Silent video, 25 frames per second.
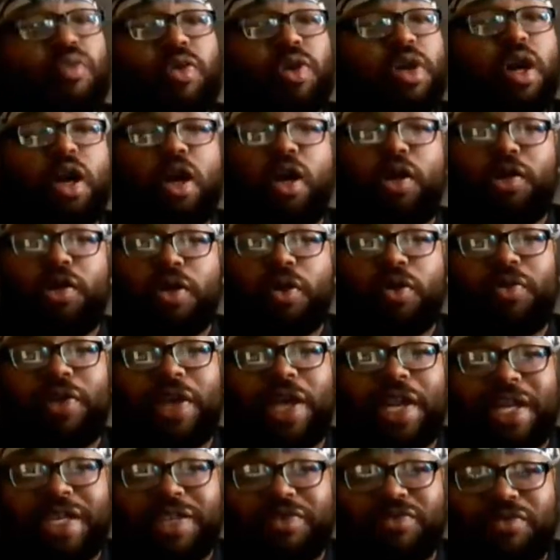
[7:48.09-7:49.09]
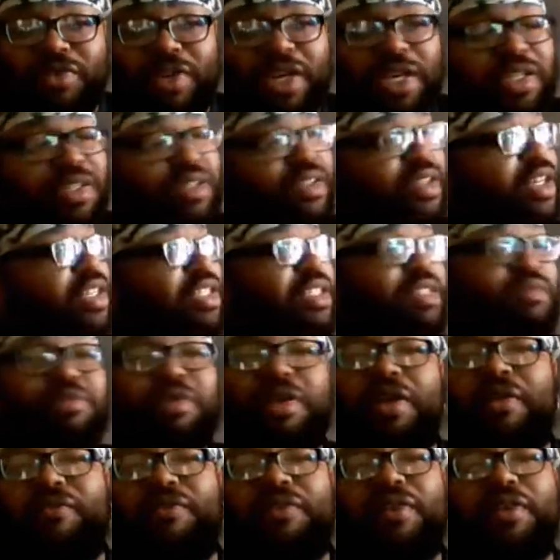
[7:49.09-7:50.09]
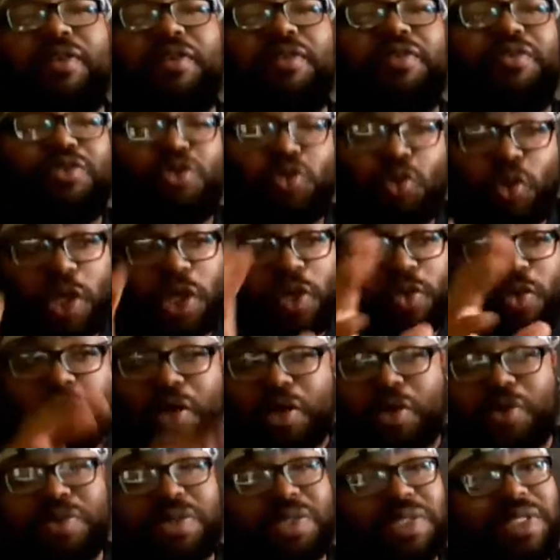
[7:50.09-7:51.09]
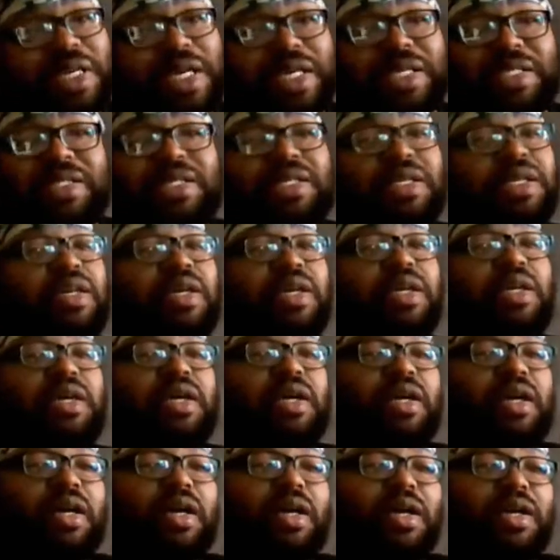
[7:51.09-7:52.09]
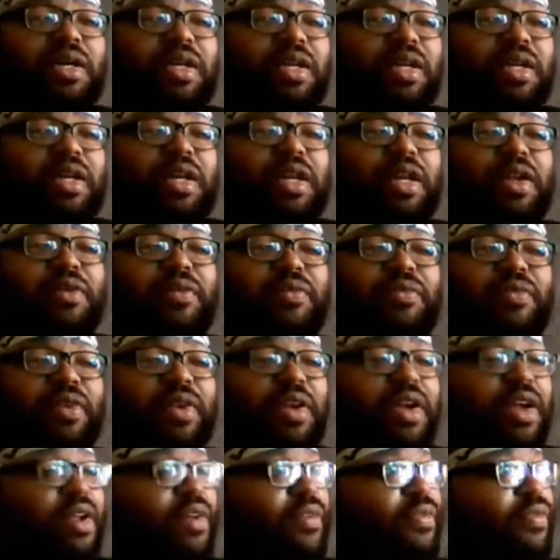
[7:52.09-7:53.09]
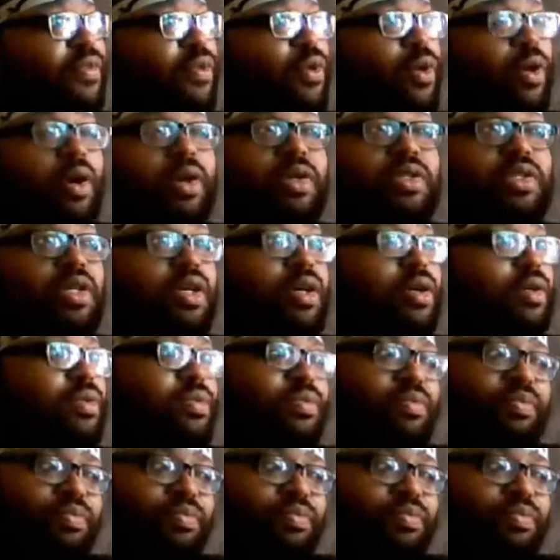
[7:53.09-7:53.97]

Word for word: We all know that as as, as N F L twenty-one oh six uh, in eighty in eighty-four. So